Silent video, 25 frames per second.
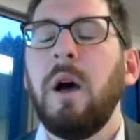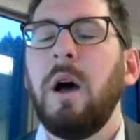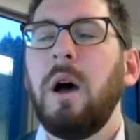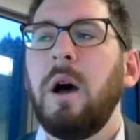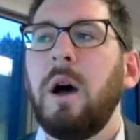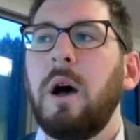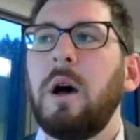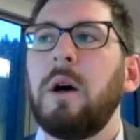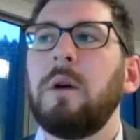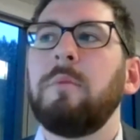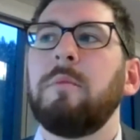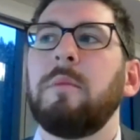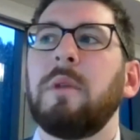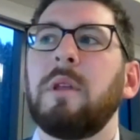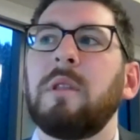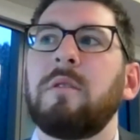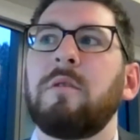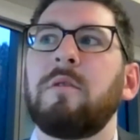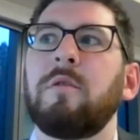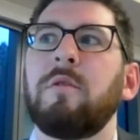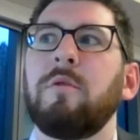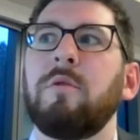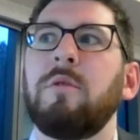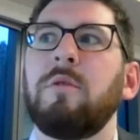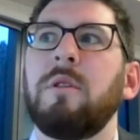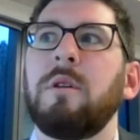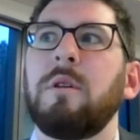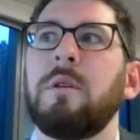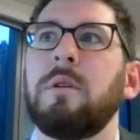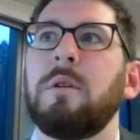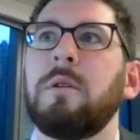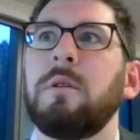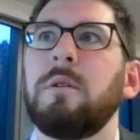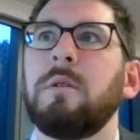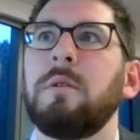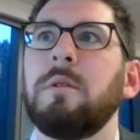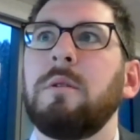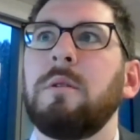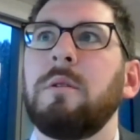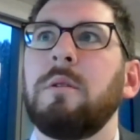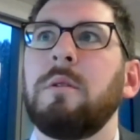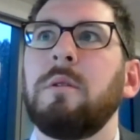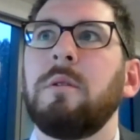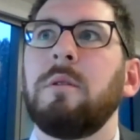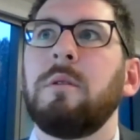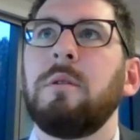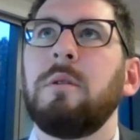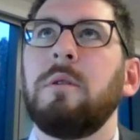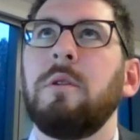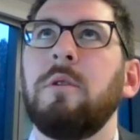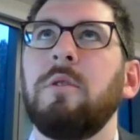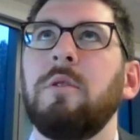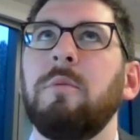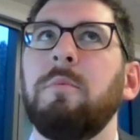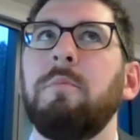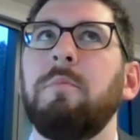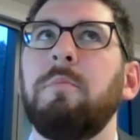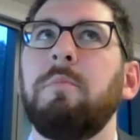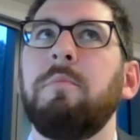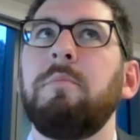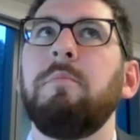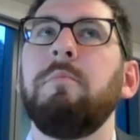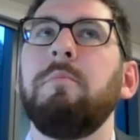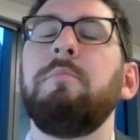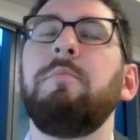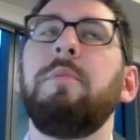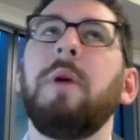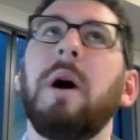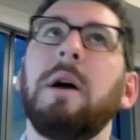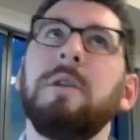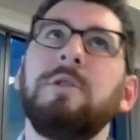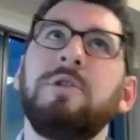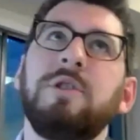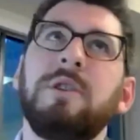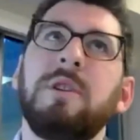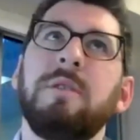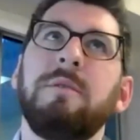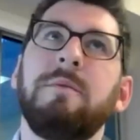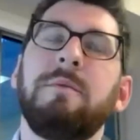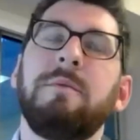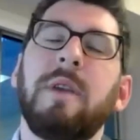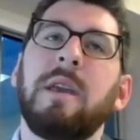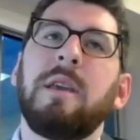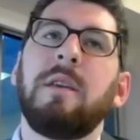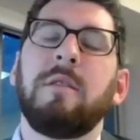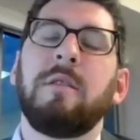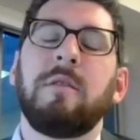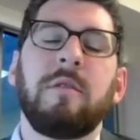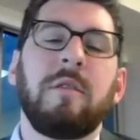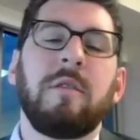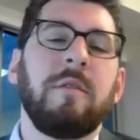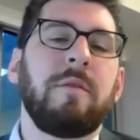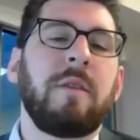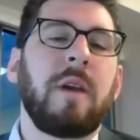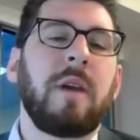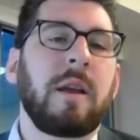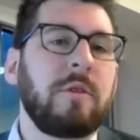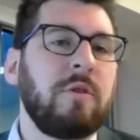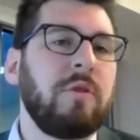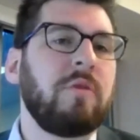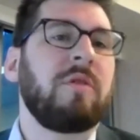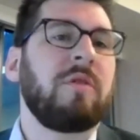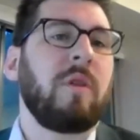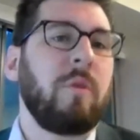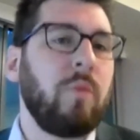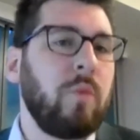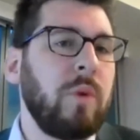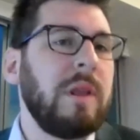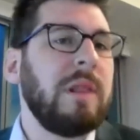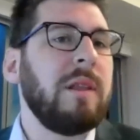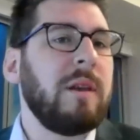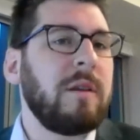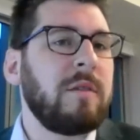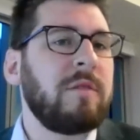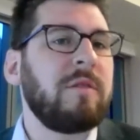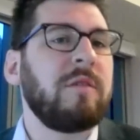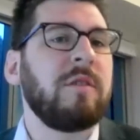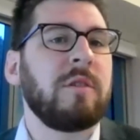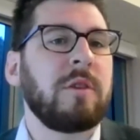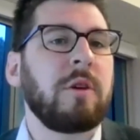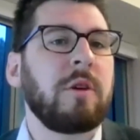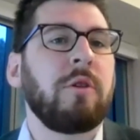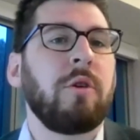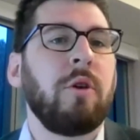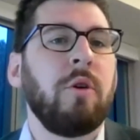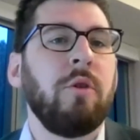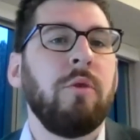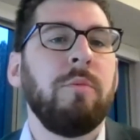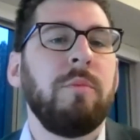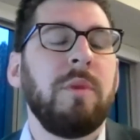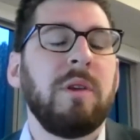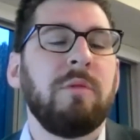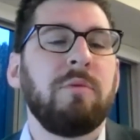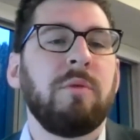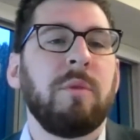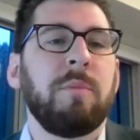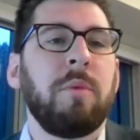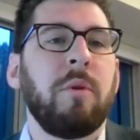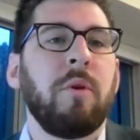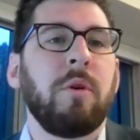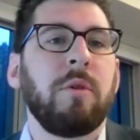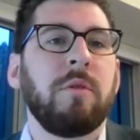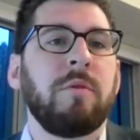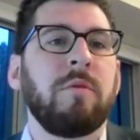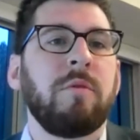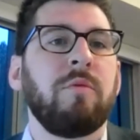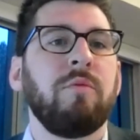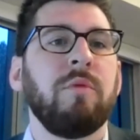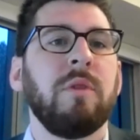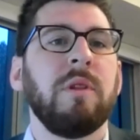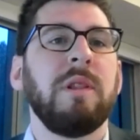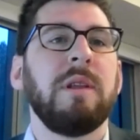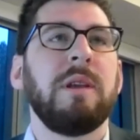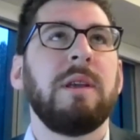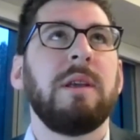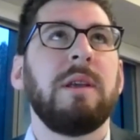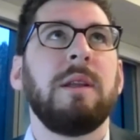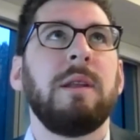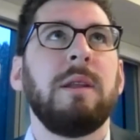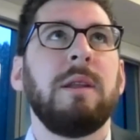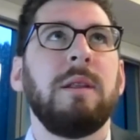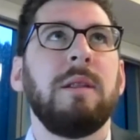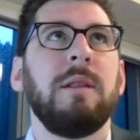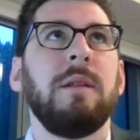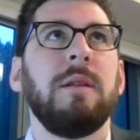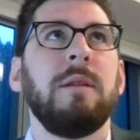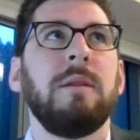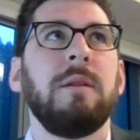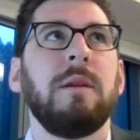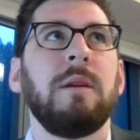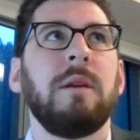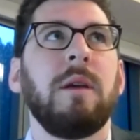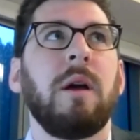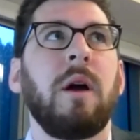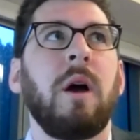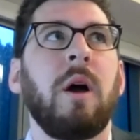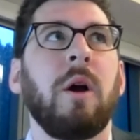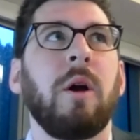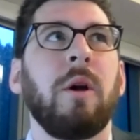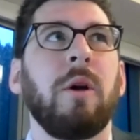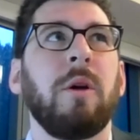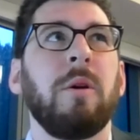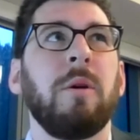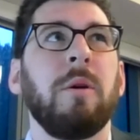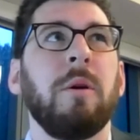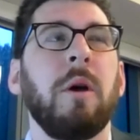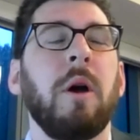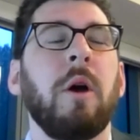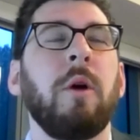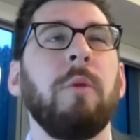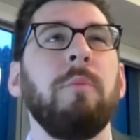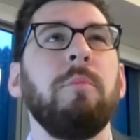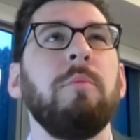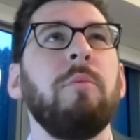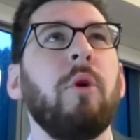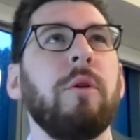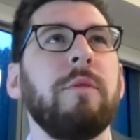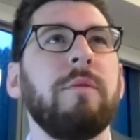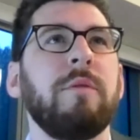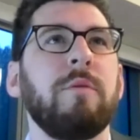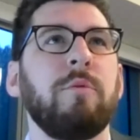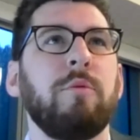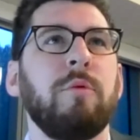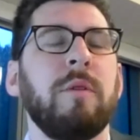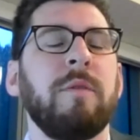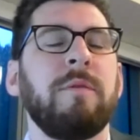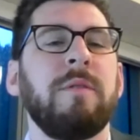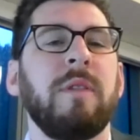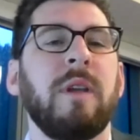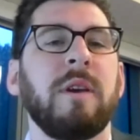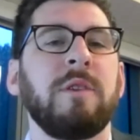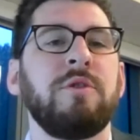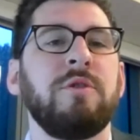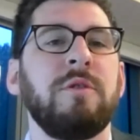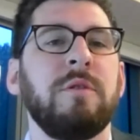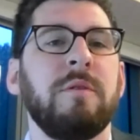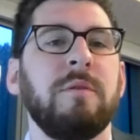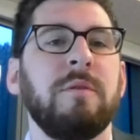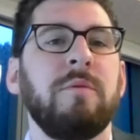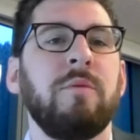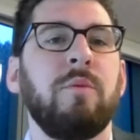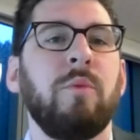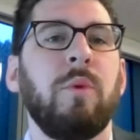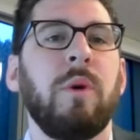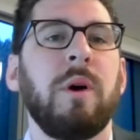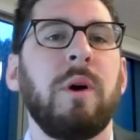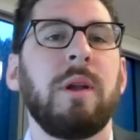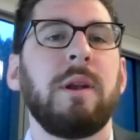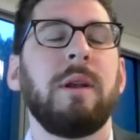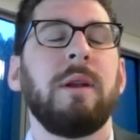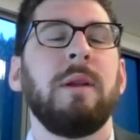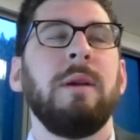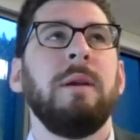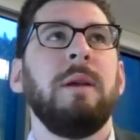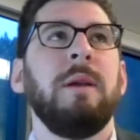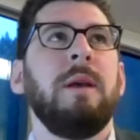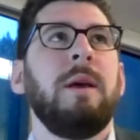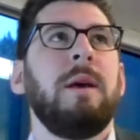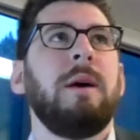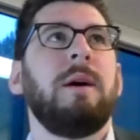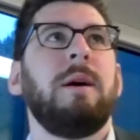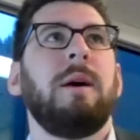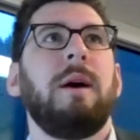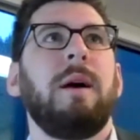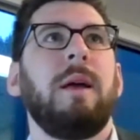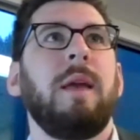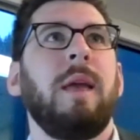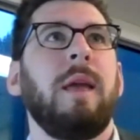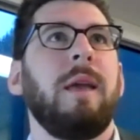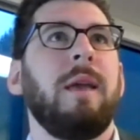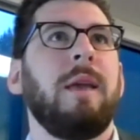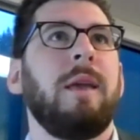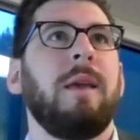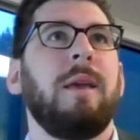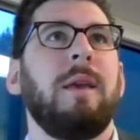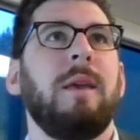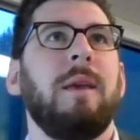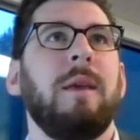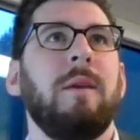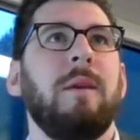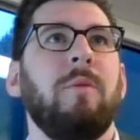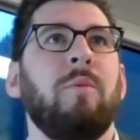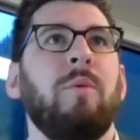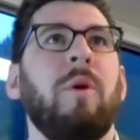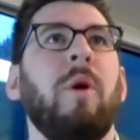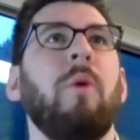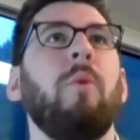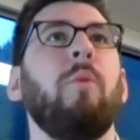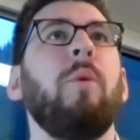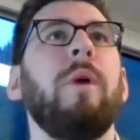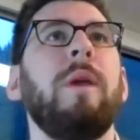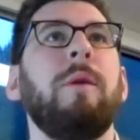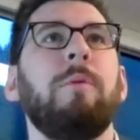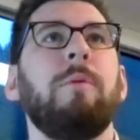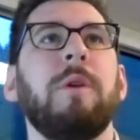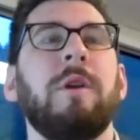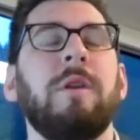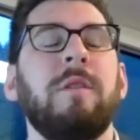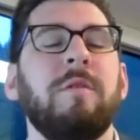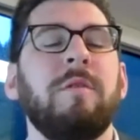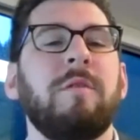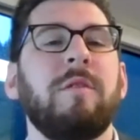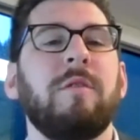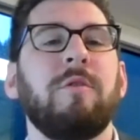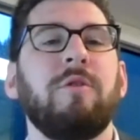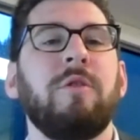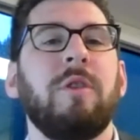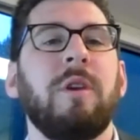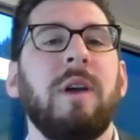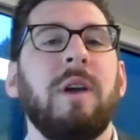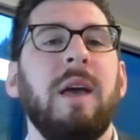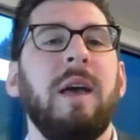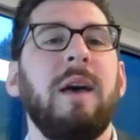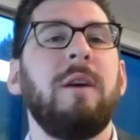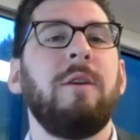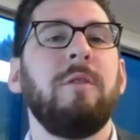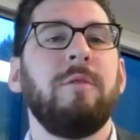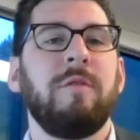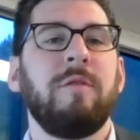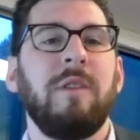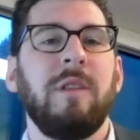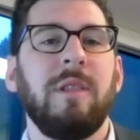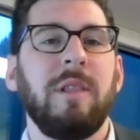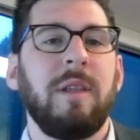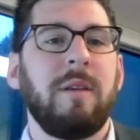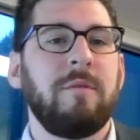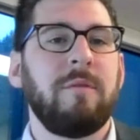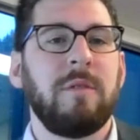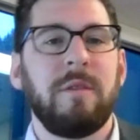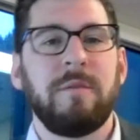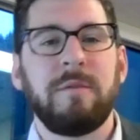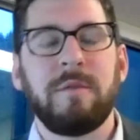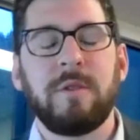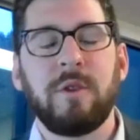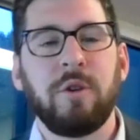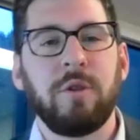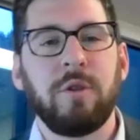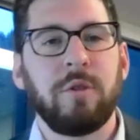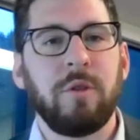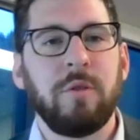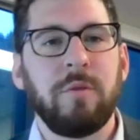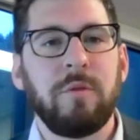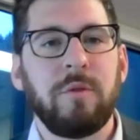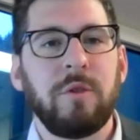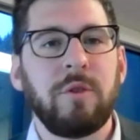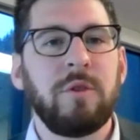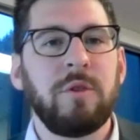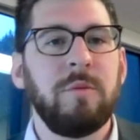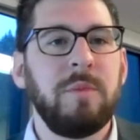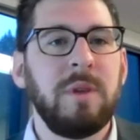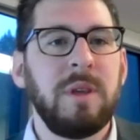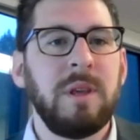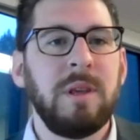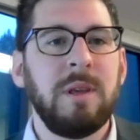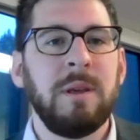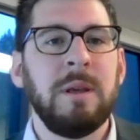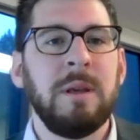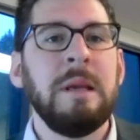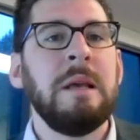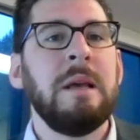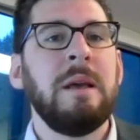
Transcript: and so the budgeted vacancy factors that we list in our OMB reports really are more of a reflection of what we would consider a healthy level of turnover to be.